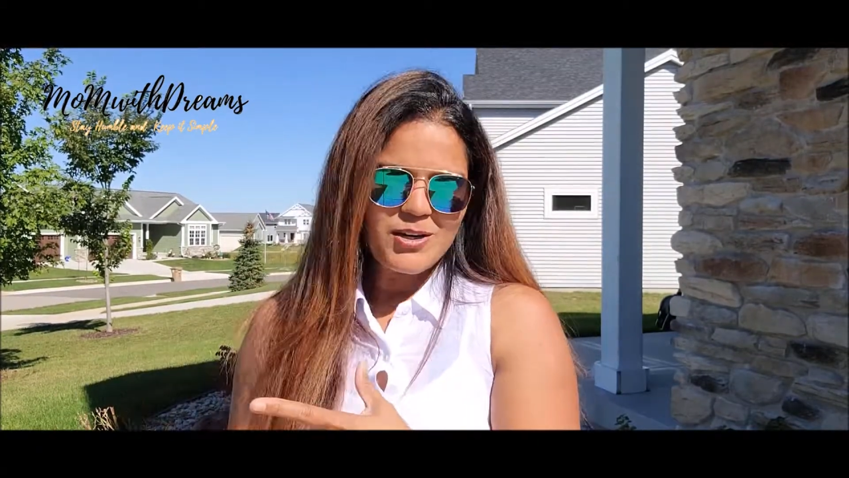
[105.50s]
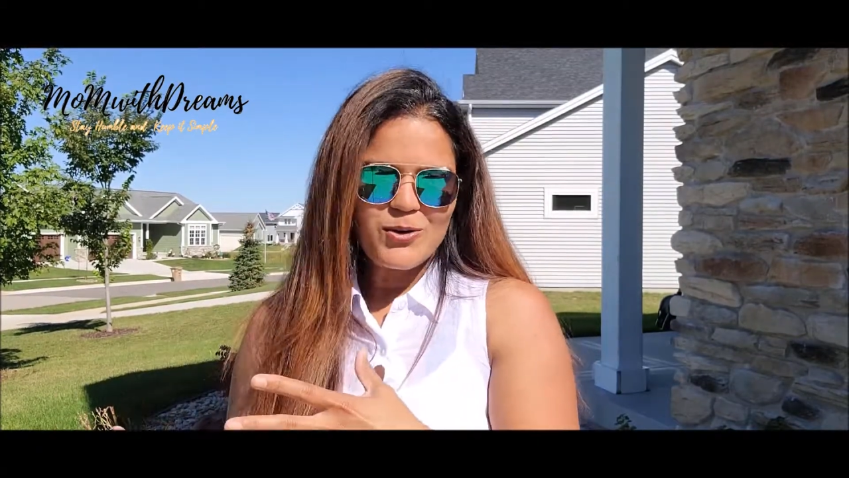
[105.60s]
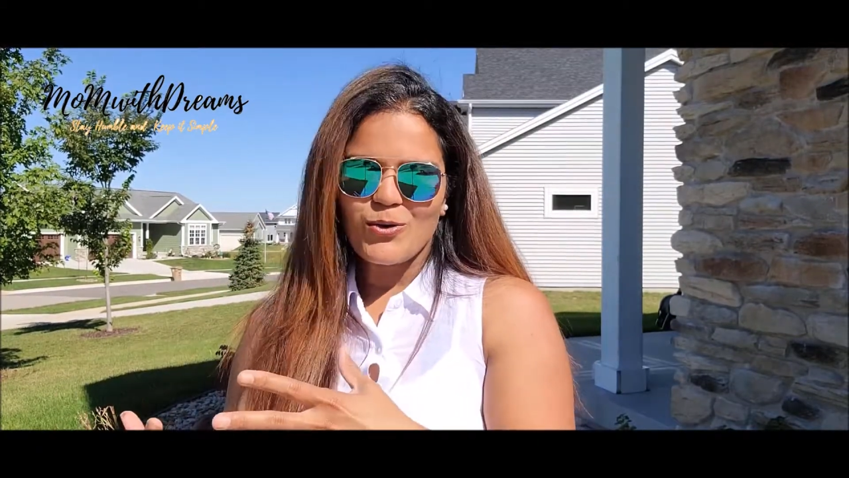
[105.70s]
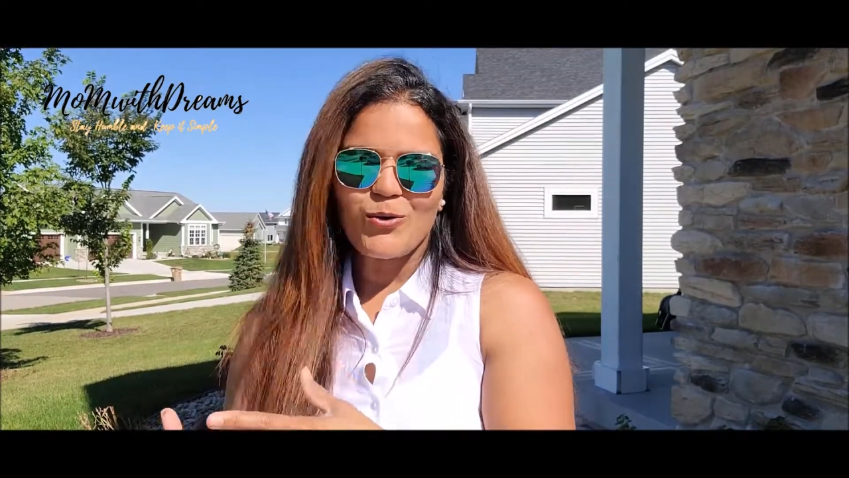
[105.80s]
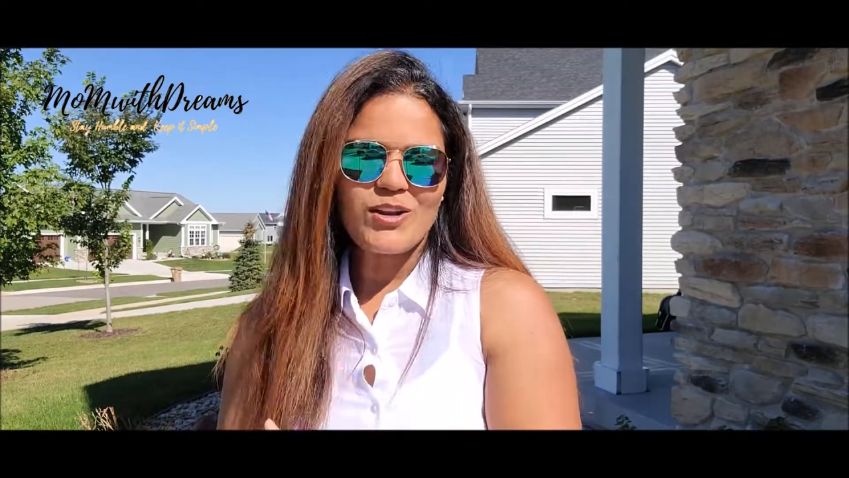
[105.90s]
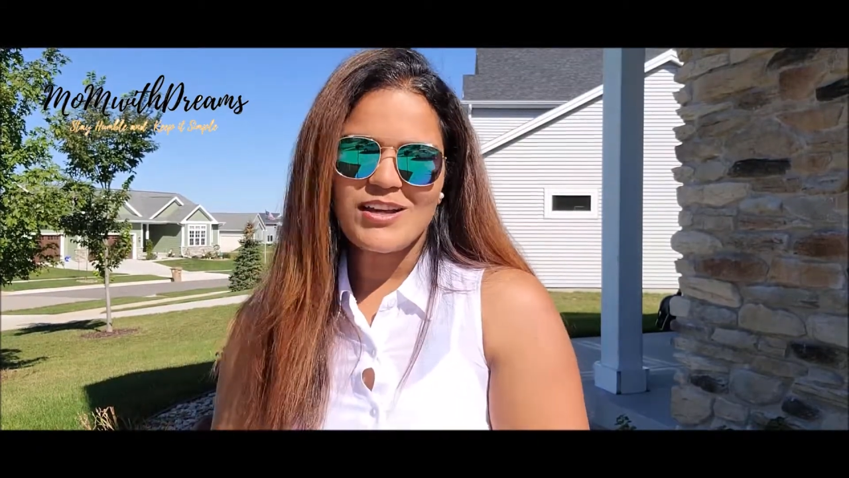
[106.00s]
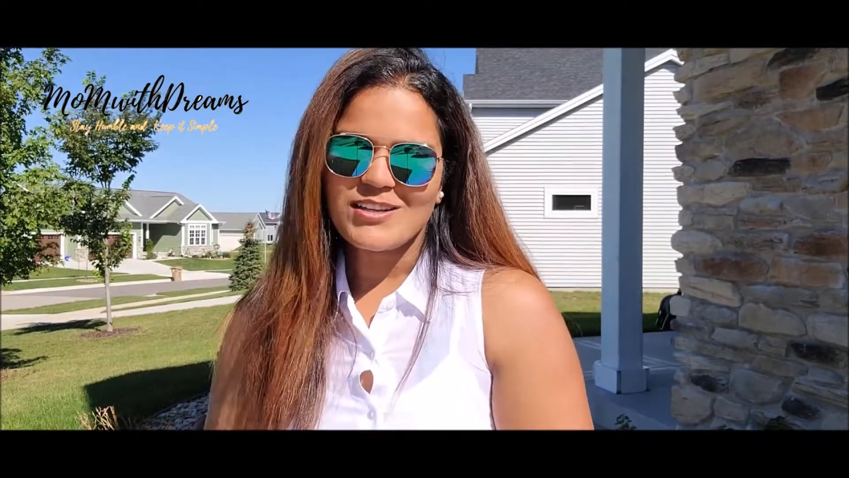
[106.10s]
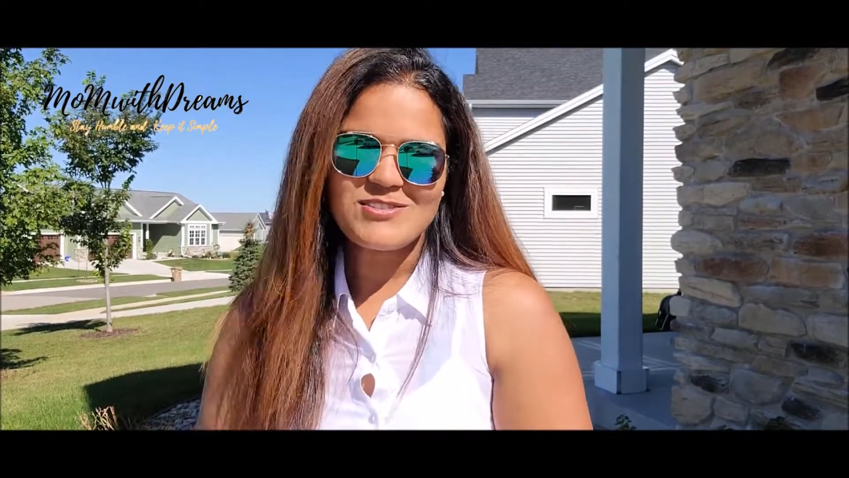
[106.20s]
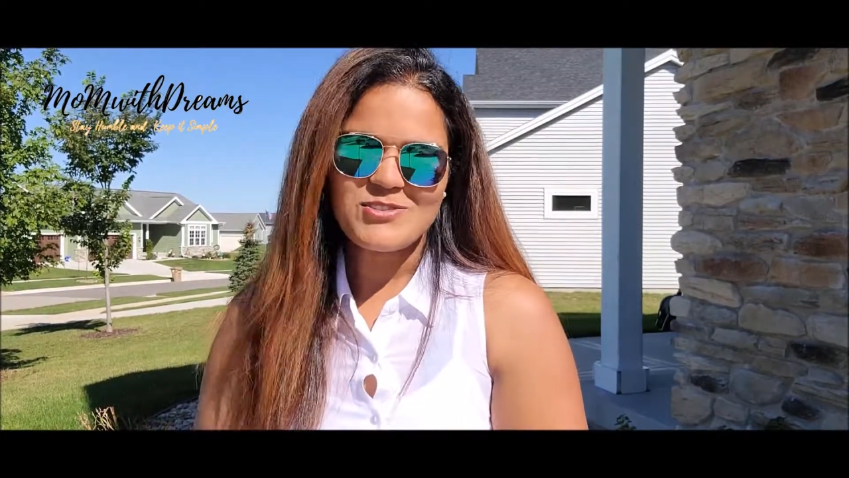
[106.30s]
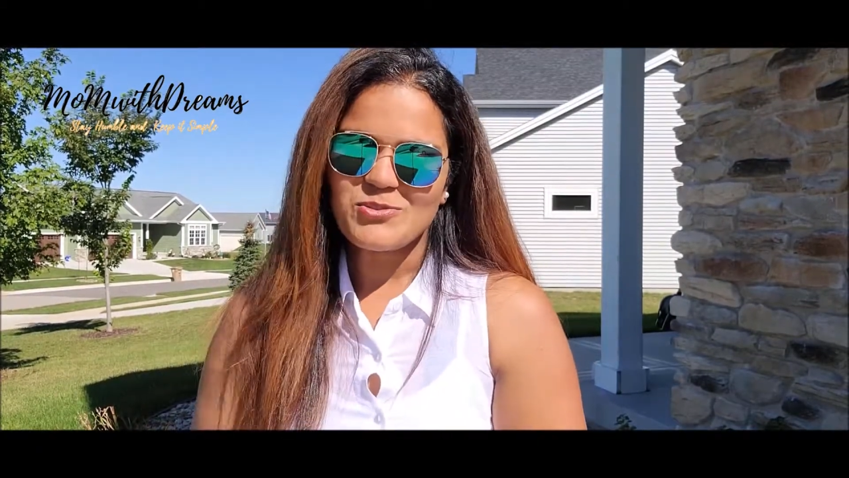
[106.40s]
goal is
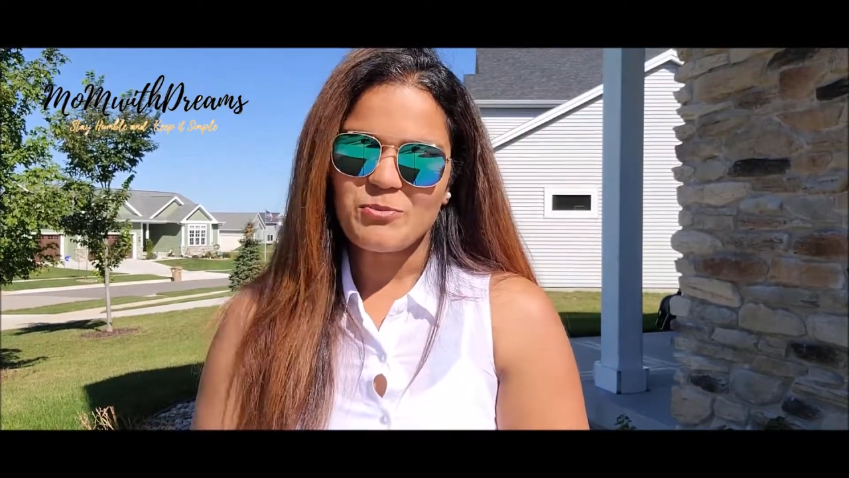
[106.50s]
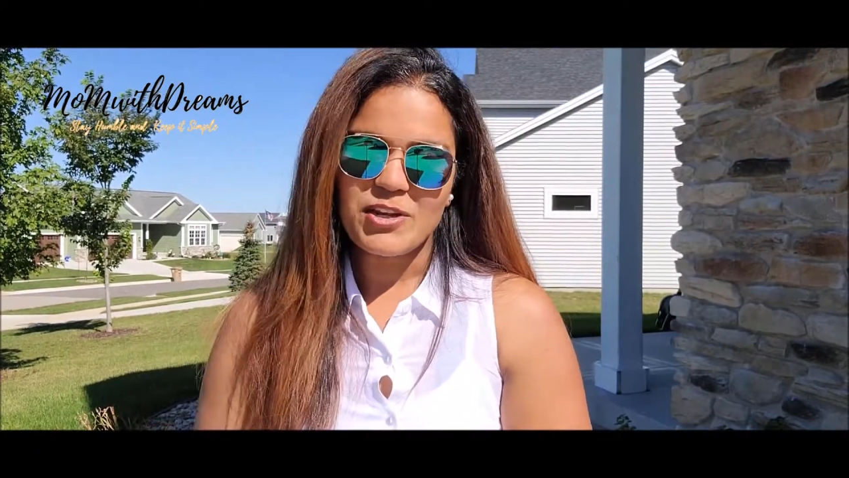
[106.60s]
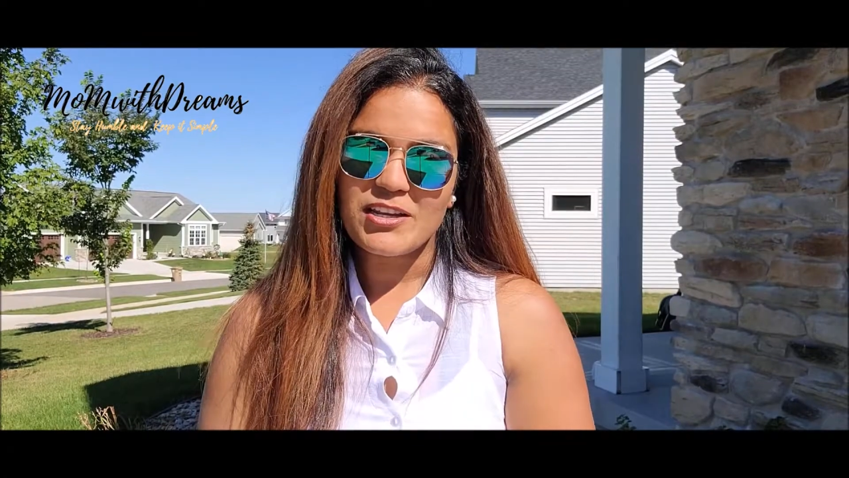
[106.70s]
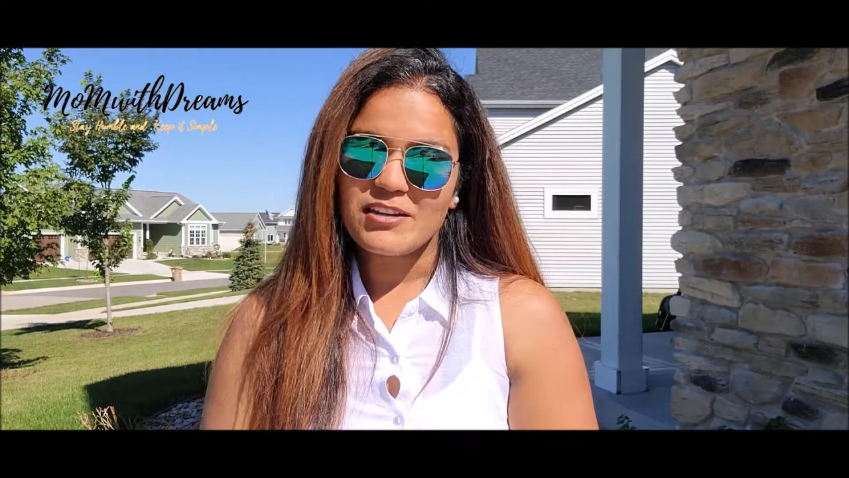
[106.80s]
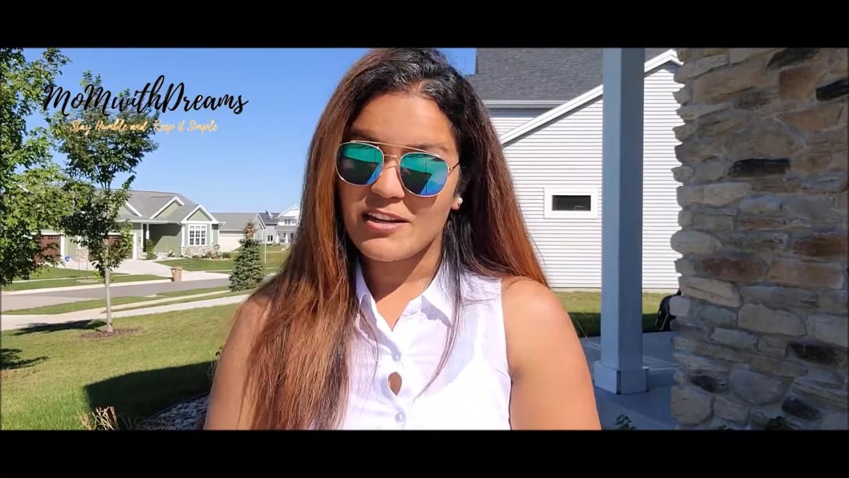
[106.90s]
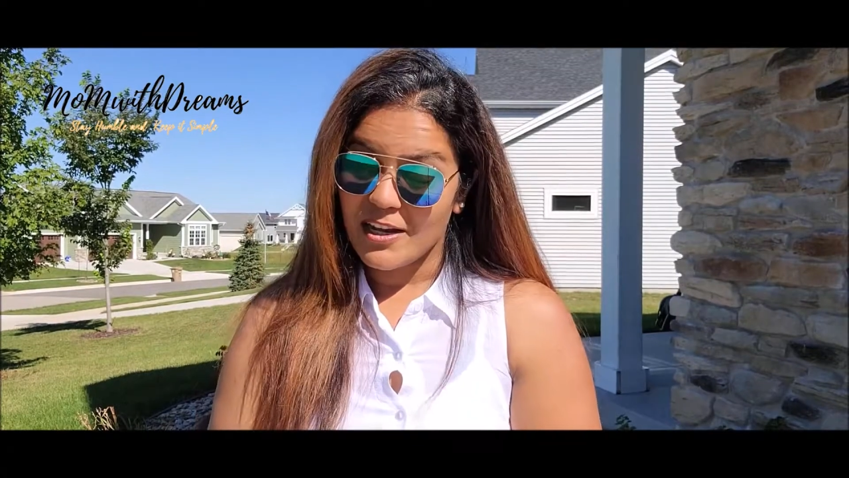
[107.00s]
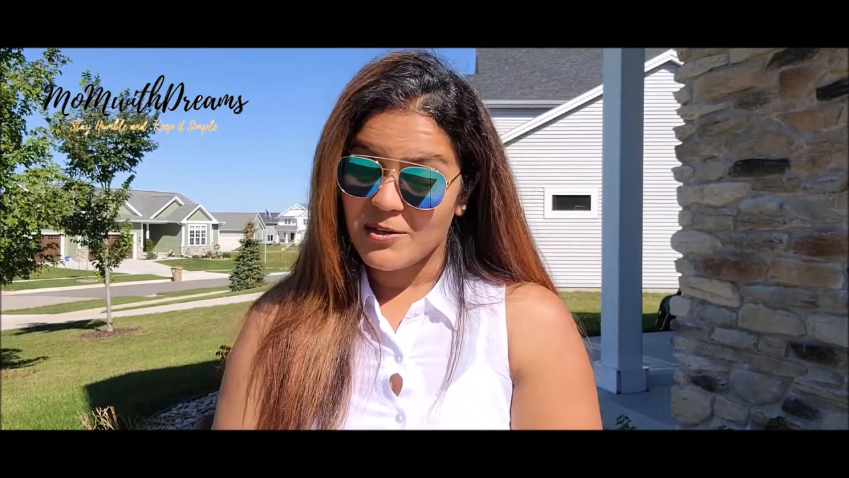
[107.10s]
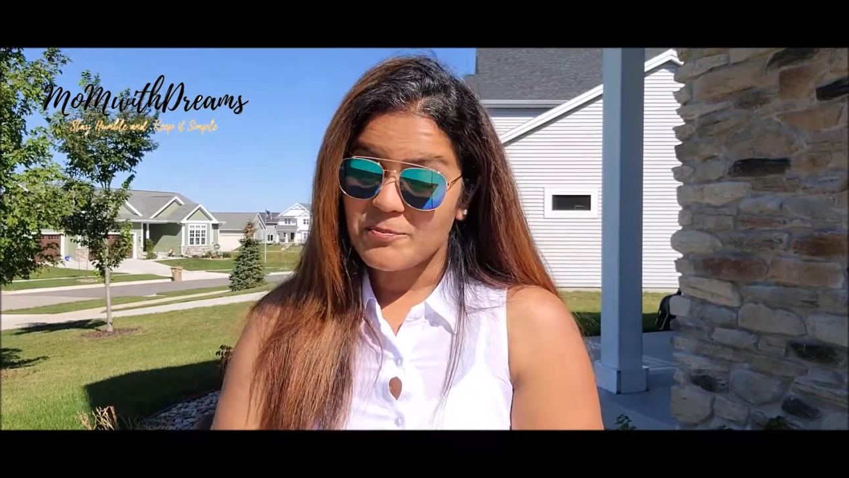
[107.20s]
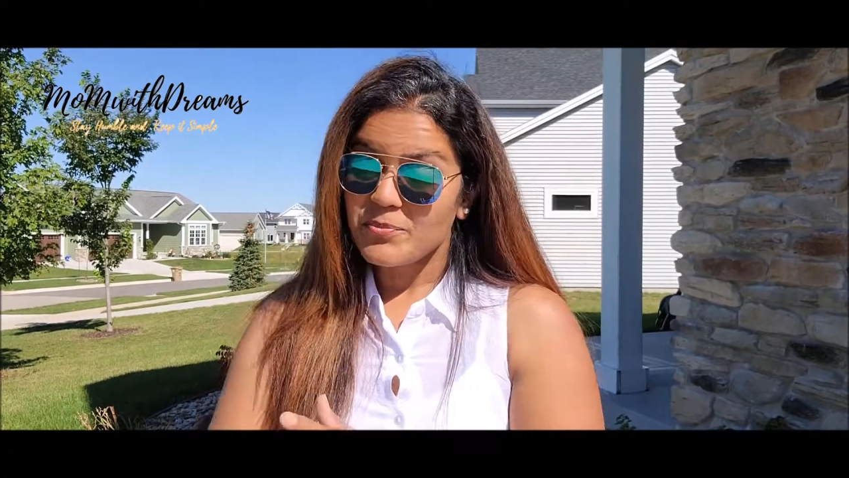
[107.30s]
to be done.